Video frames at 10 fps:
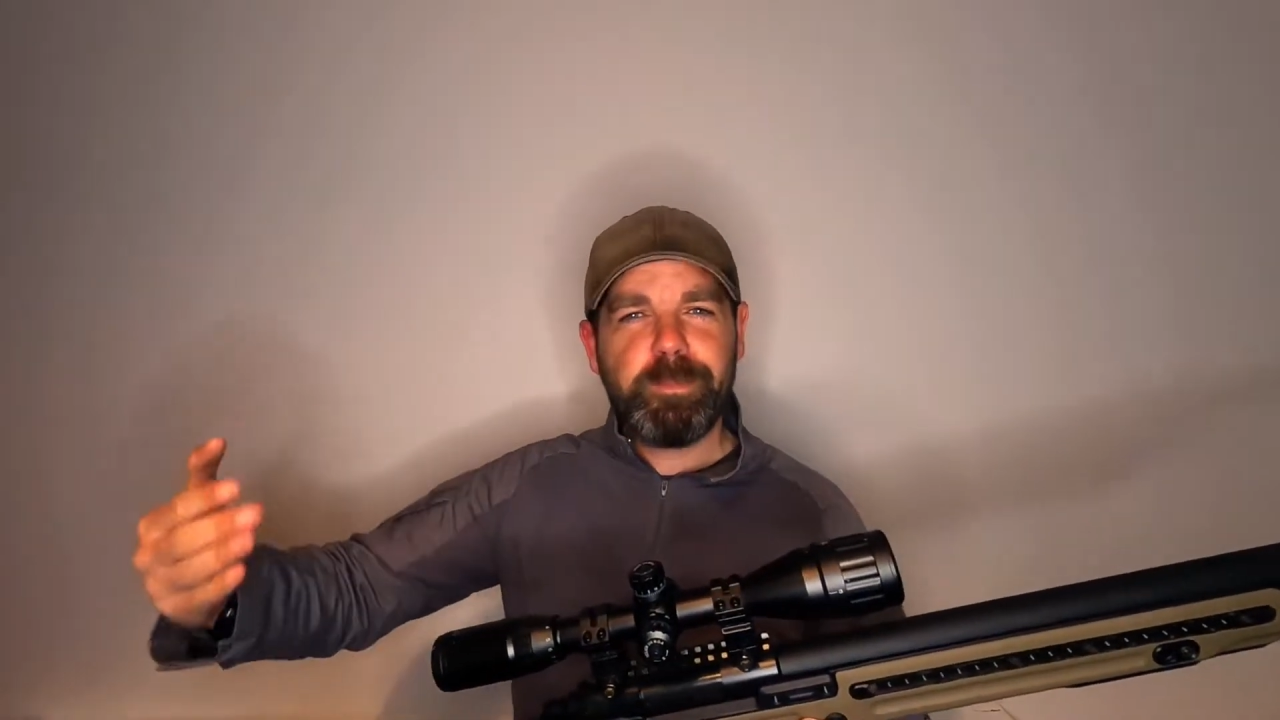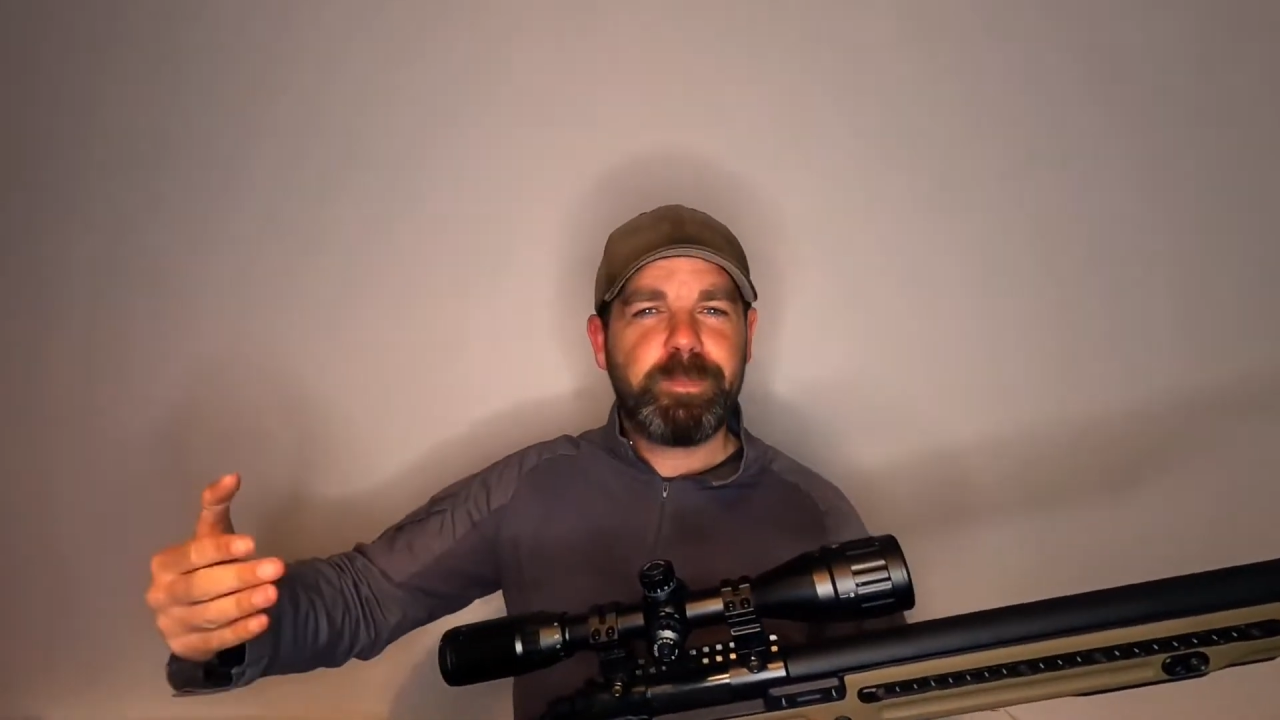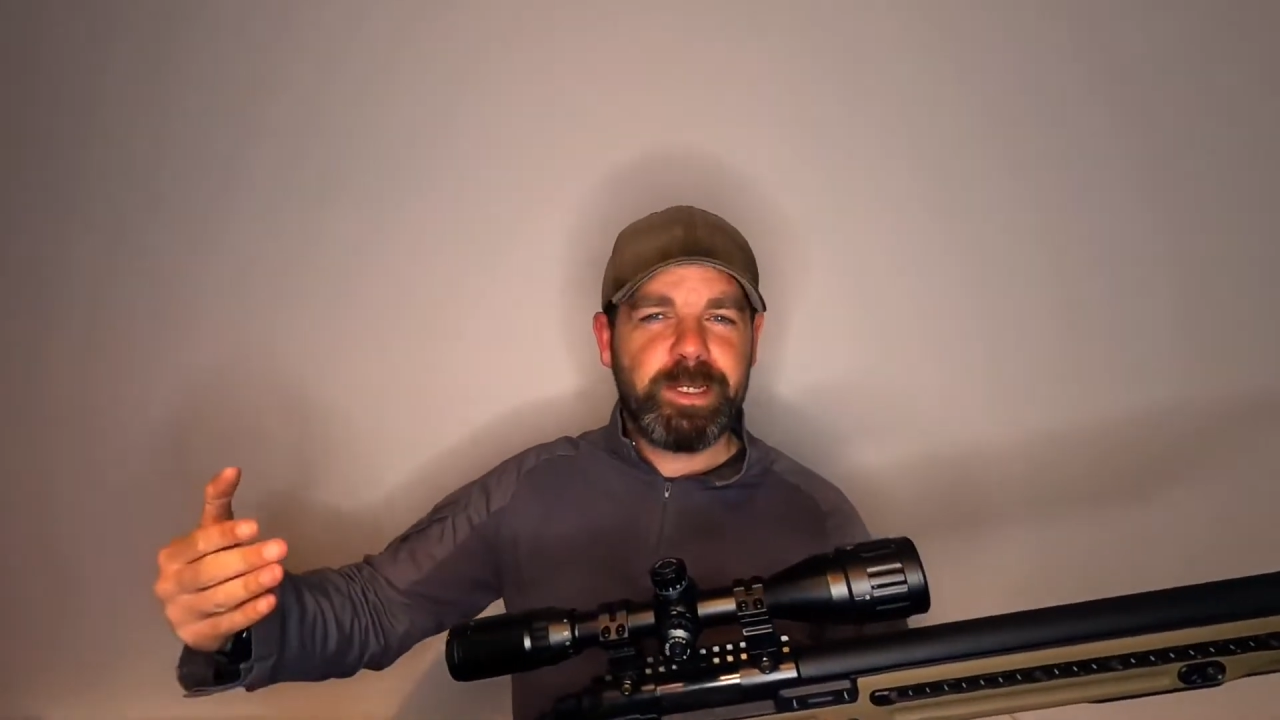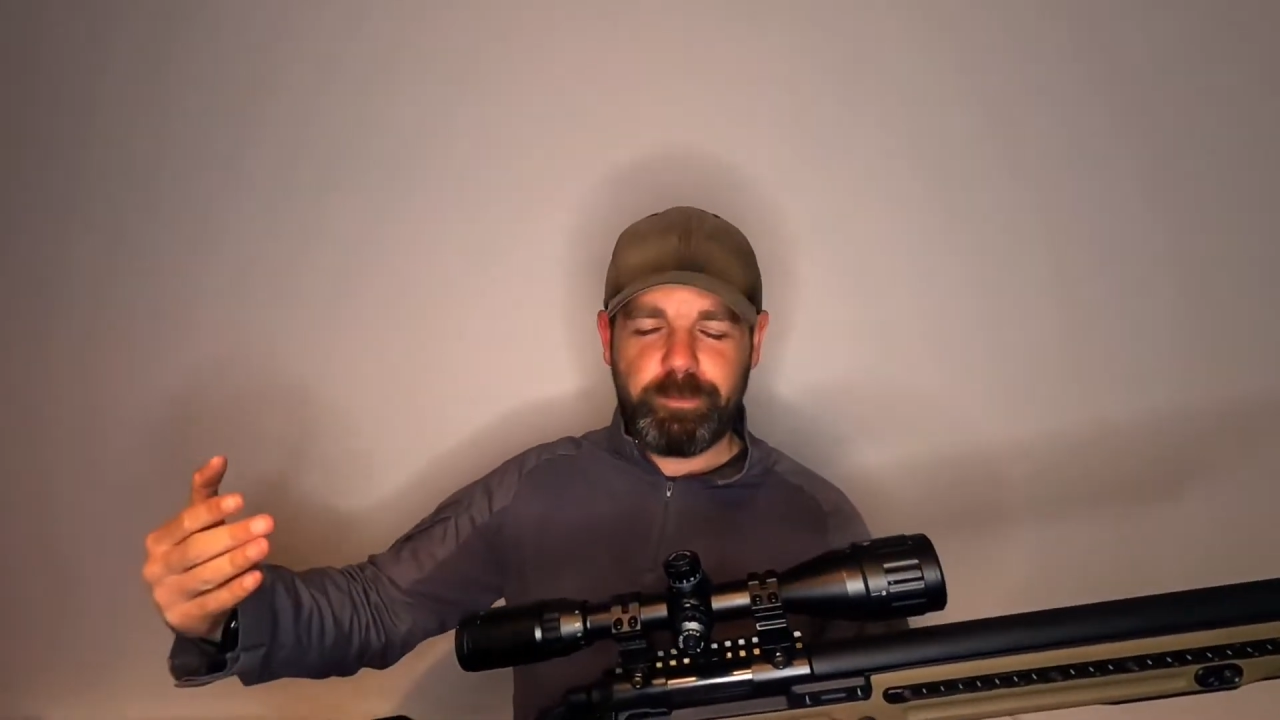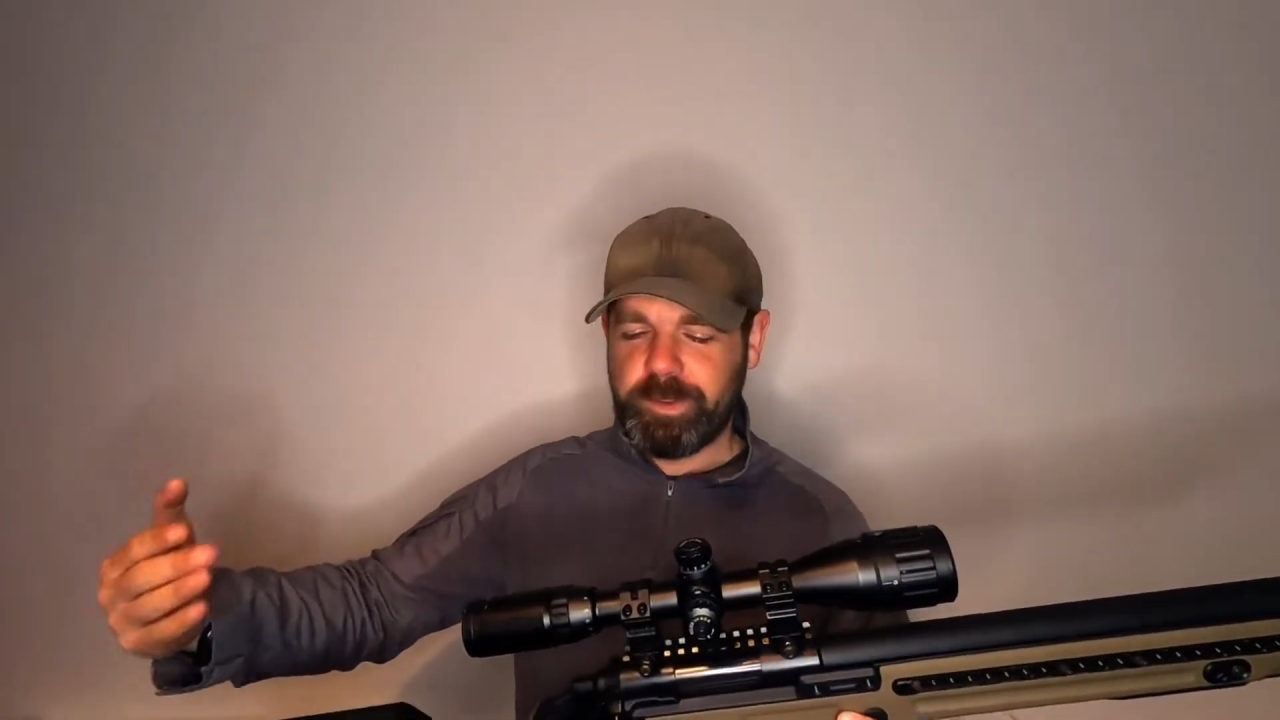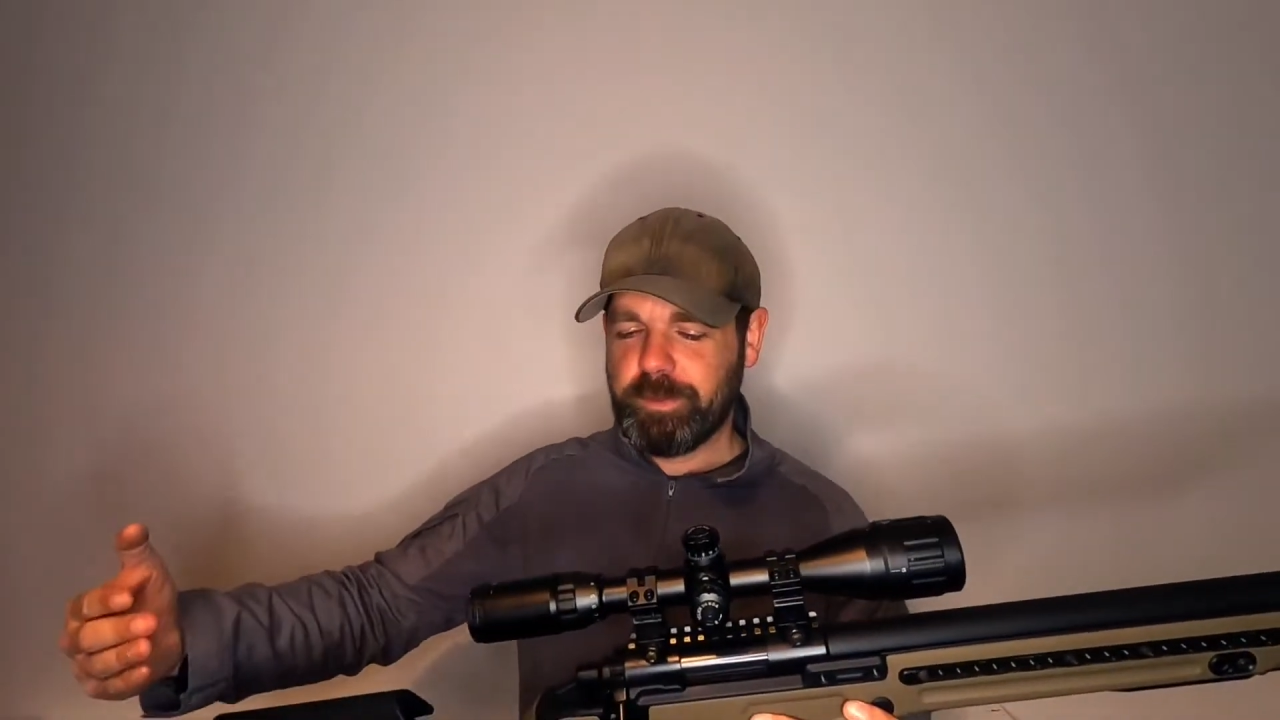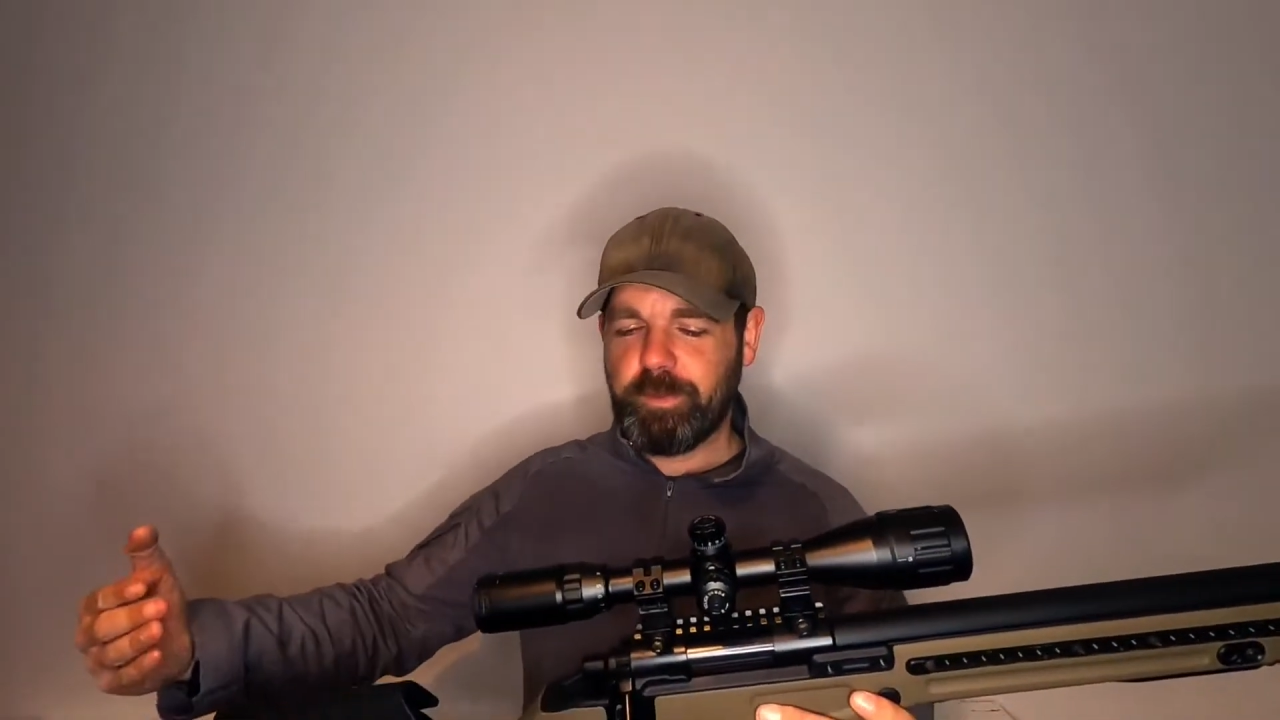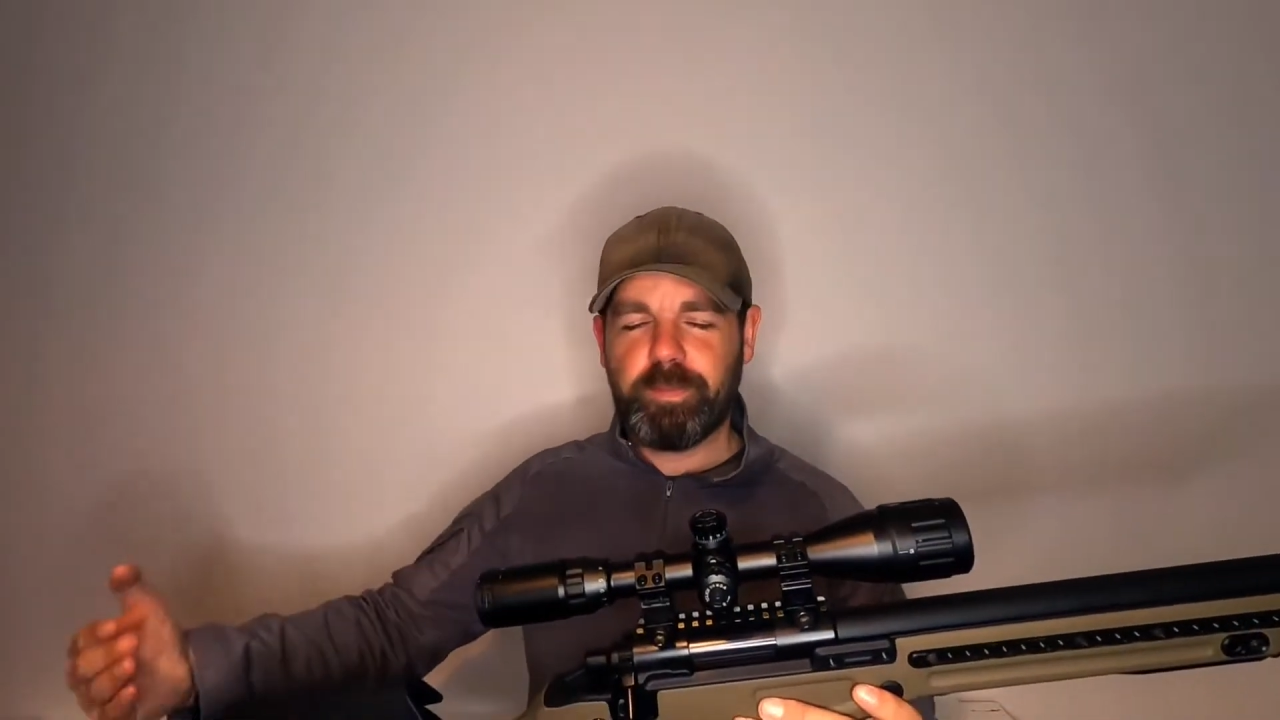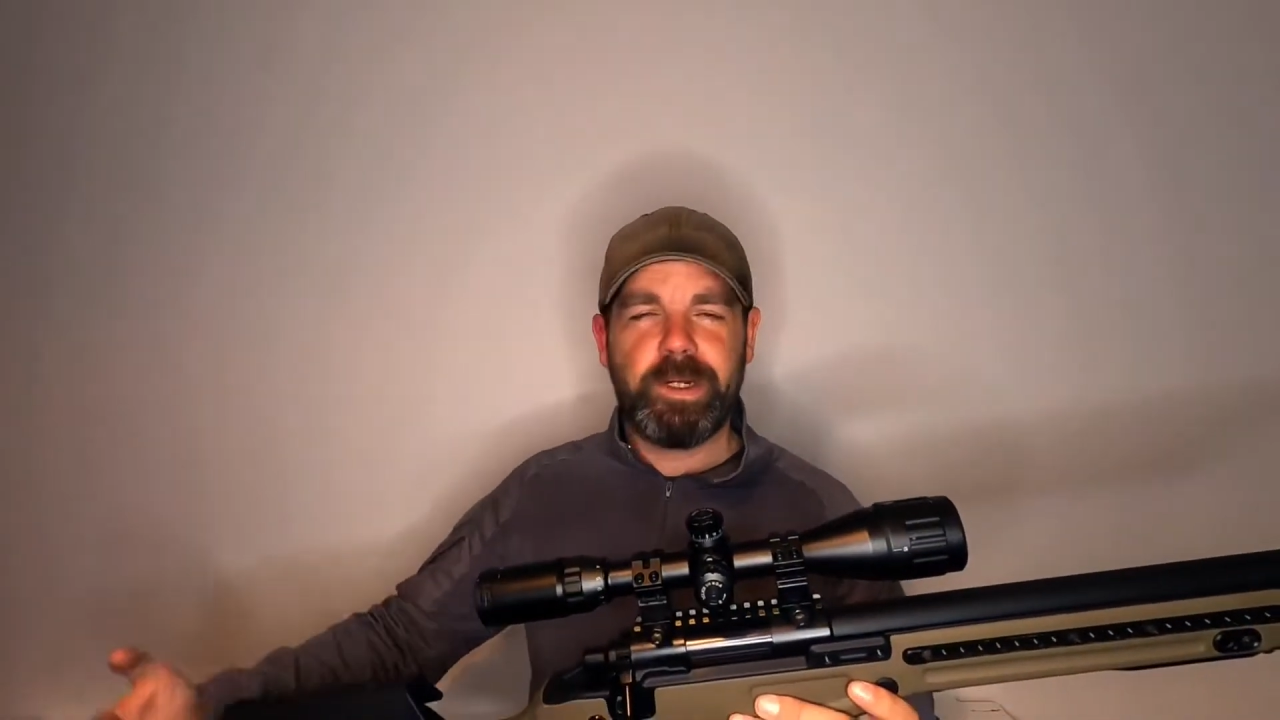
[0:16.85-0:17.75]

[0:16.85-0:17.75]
bit we sort of